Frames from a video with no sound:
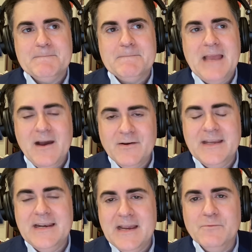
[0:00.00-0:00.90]
How
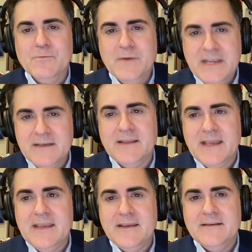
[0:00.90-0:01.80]
can I
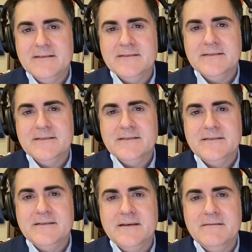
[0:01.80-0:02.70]
really,
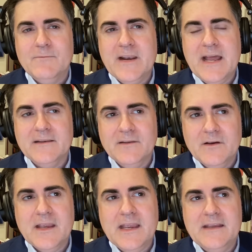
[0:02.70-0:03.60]
when I
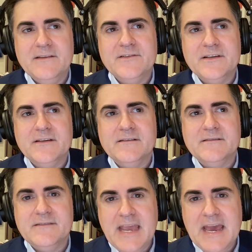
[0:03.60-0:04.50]
look into
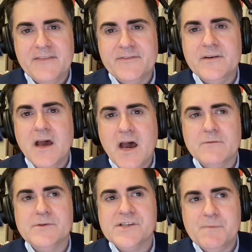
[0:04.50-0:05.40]
death, not
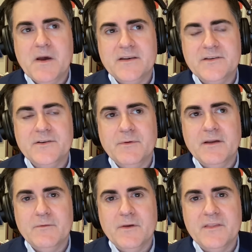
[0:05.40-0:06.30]
respond to
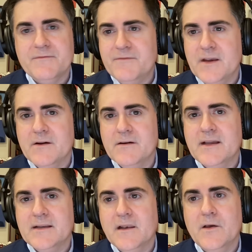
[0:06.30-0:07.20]
it with fear
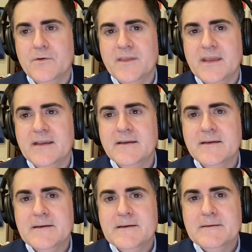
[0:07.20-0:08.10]
and loathing,
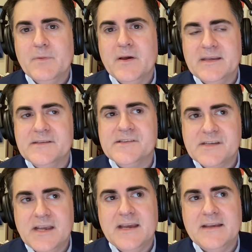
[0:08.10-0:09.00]
but
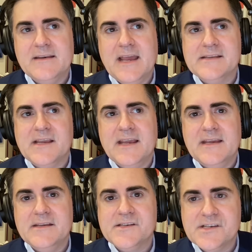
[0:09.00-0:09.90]
instead as
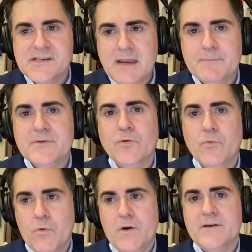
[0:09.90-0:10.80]
a step
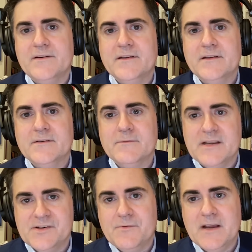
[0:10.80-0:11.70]
toward
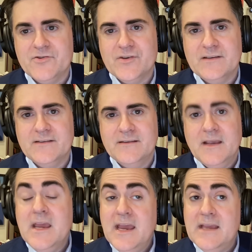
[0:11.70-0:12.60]
resurrection?
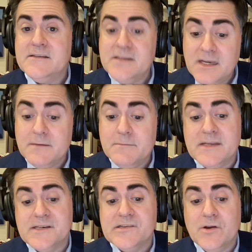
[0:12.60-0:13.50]
And Tim, as
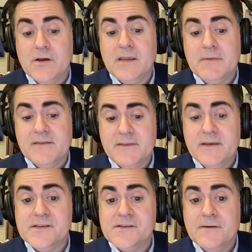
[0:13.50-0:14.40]
he's talking about
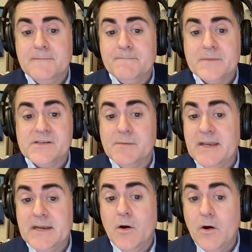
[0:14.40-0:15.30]
this,
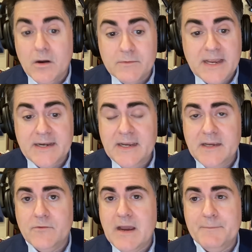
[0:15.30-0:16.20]
somebody already
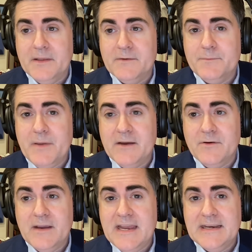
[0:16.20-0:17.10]
grappling with
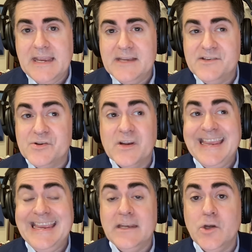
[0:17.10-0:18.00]
pancreatic cancer,
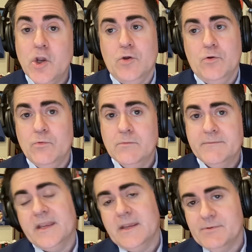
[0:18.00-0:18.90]
he knew
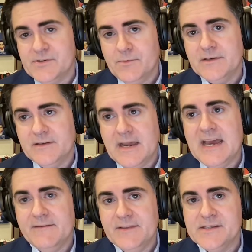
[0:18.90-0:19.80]
that he was going to
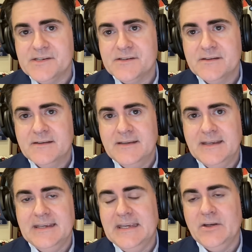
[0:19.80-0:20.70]
die of this.
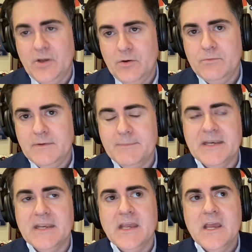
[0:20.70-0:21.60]
He knew. I
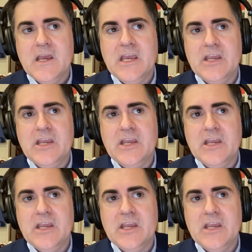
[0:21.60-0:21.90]
mean, he